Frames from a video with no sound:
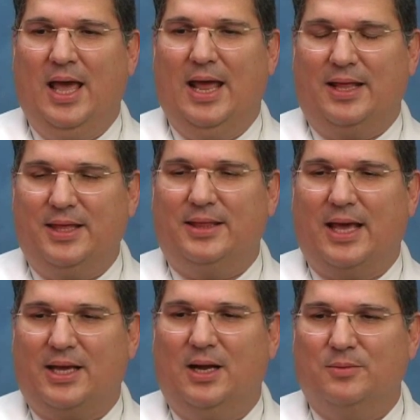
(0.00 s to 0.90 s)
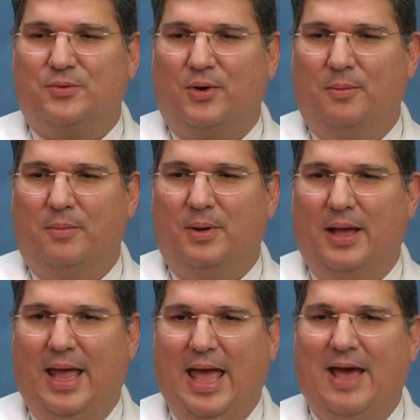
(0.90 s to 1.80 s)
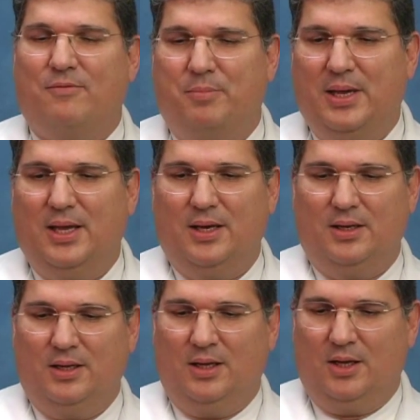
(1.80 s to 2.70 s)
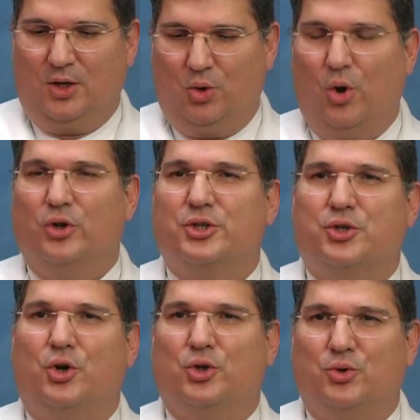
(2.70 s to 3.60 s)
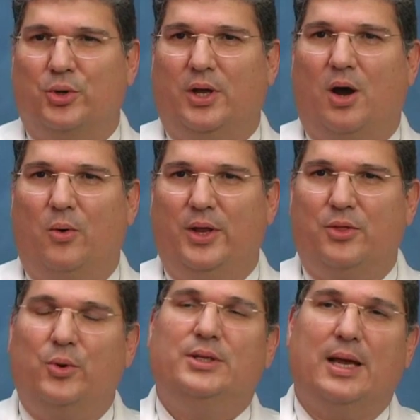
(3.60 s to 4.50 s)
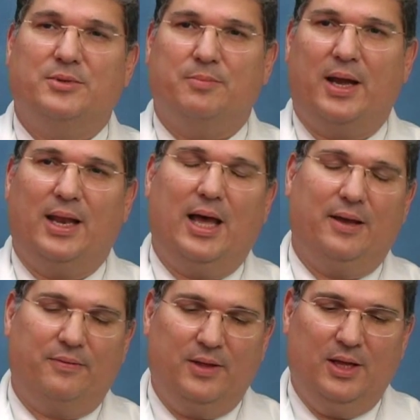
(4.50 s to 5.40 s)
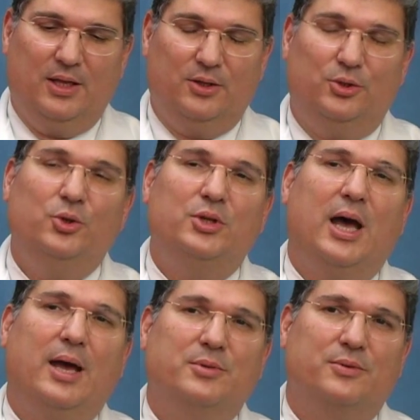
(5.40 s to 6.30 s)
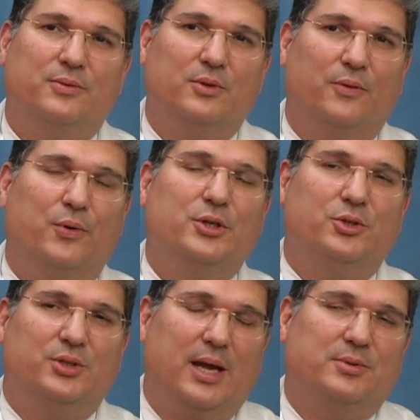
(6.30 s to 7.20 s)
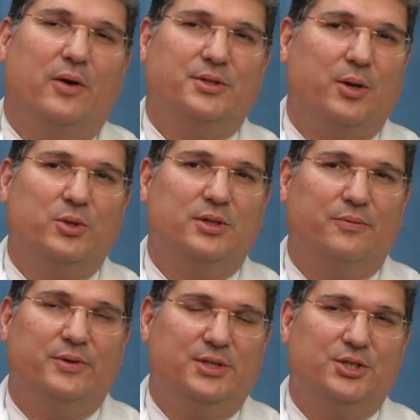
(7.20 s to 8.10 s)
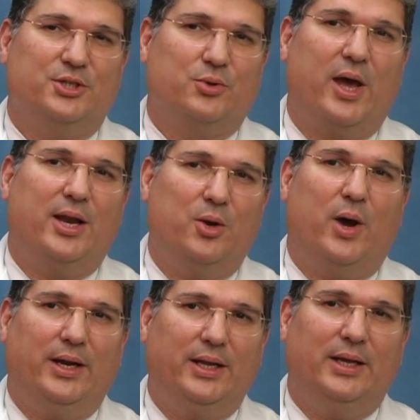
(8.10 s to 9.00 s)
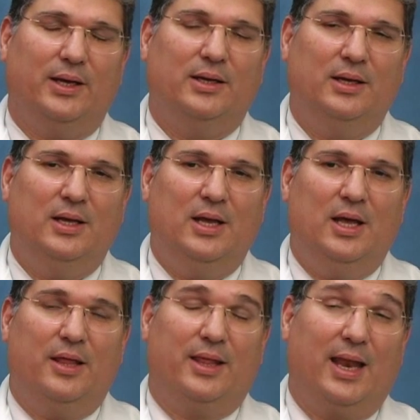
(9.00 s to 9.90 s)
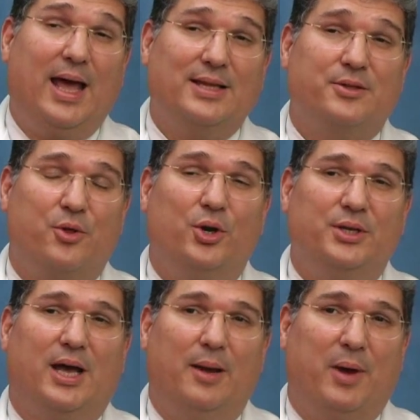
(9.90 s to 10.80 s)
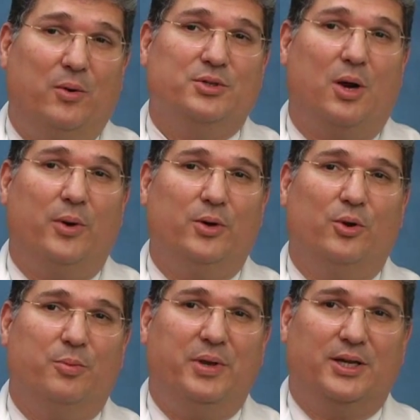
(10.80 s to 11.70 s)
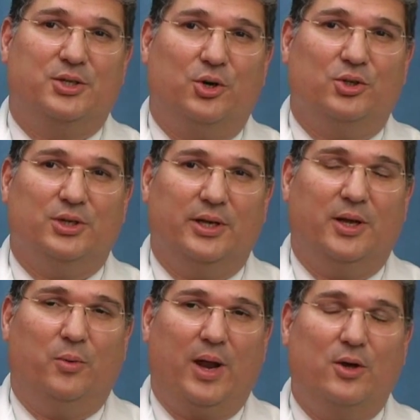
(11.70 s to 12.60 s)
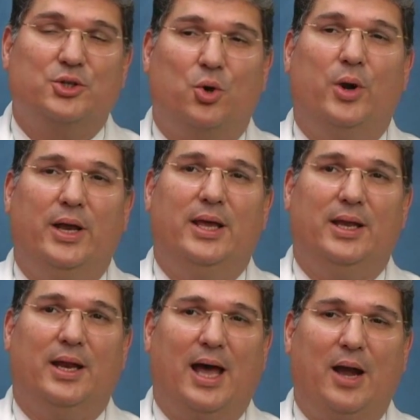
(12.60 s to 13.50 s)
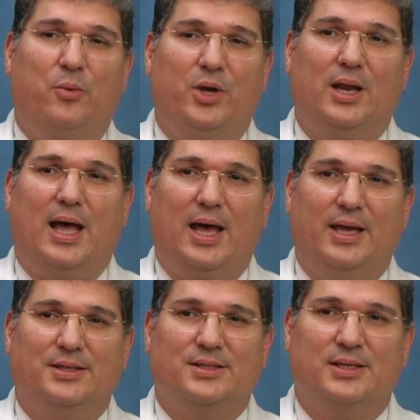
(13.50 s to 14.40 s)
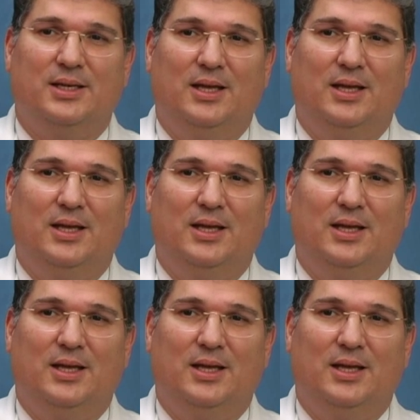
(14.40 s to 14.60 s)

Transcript: And I think that comes from have been going to surgery already three times in my life. The two times, the first two times, obviously I wasn't a physician, so I had no idea. The last third time, I was already an orthopedic surgeon, and when I was going in, I realized